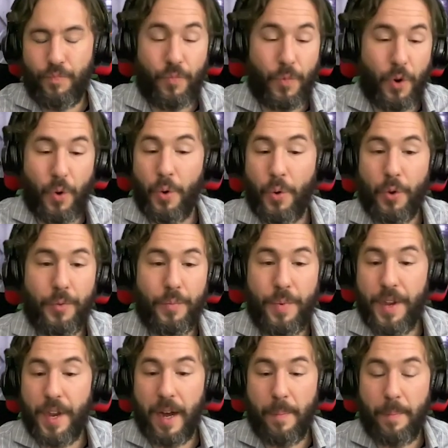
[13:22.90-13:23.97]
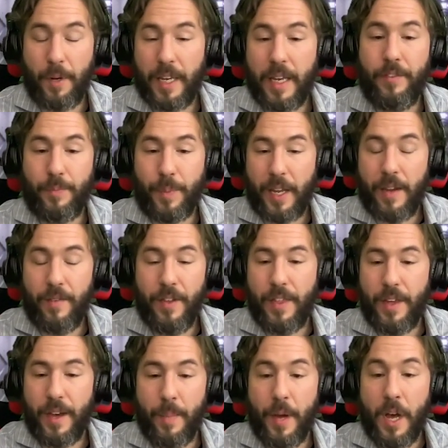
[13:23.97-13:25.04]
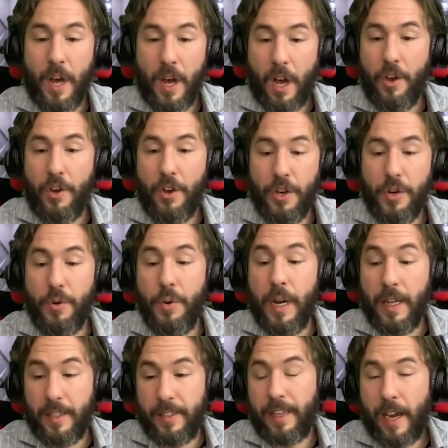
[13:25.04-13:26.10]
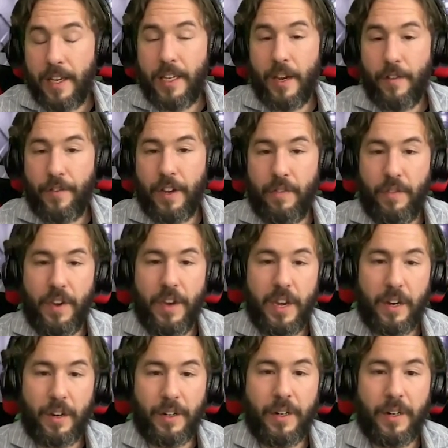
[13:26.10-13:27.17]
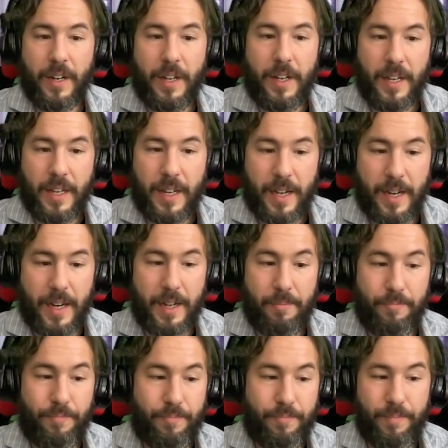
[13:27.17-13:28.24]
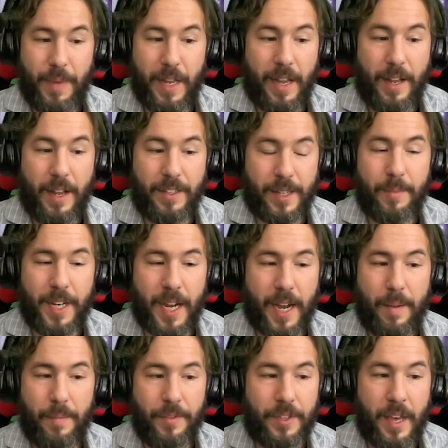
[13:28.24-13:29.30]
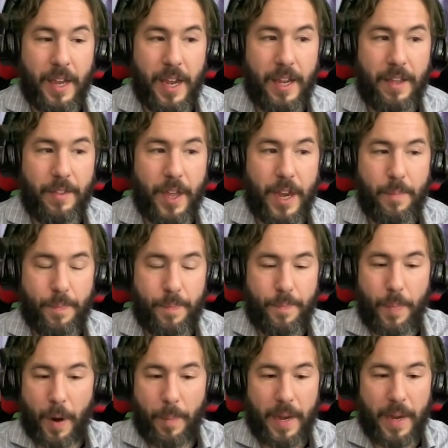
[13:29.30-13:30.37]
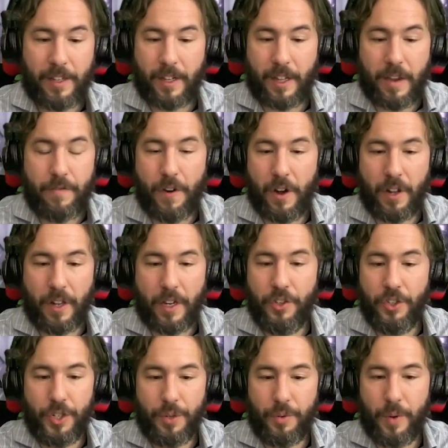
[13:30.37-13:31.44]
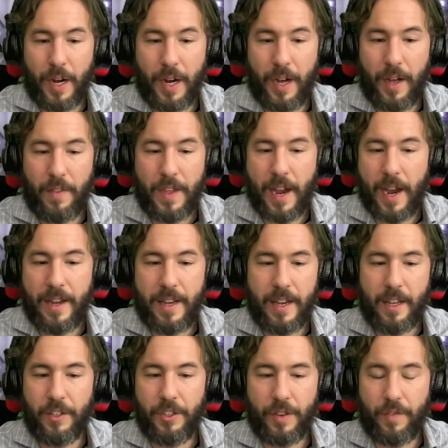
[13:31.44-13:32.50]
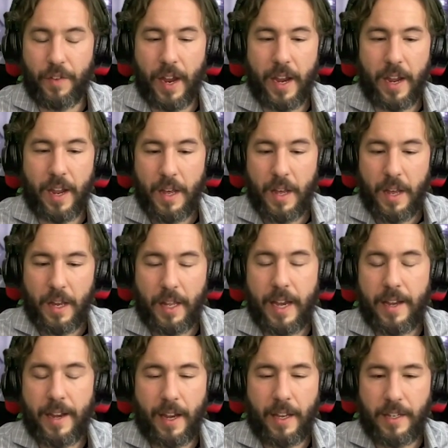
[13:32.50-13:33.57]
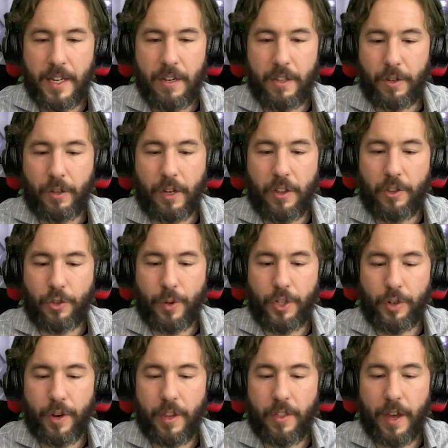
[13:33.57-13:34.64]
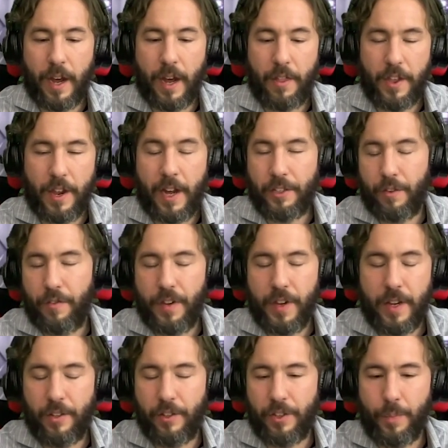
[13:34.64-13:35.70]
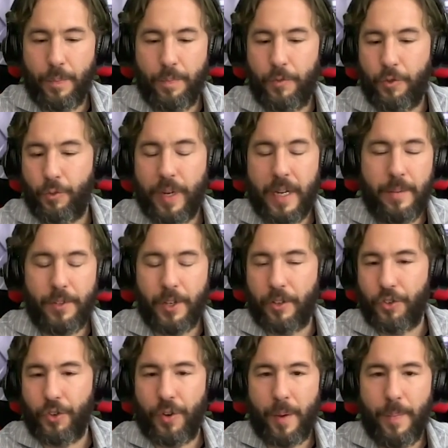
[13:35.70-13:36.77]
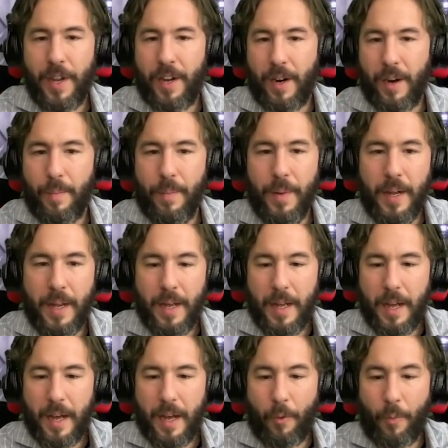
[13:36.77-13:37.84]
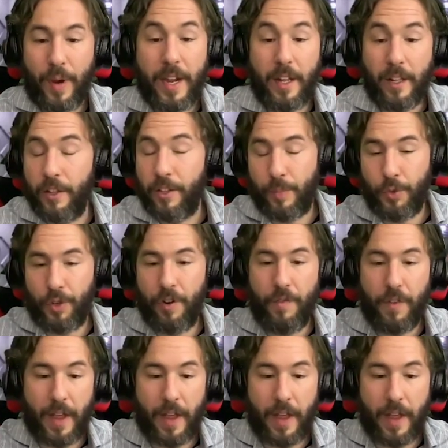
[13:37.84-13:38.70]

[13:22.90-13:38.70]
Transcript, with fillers: old beliefs, but giving them a new scientific veneer. And sometimes they basically fall into the ideas of late 19th, early 20th theosophy. And so dreams also can become a real and some sort of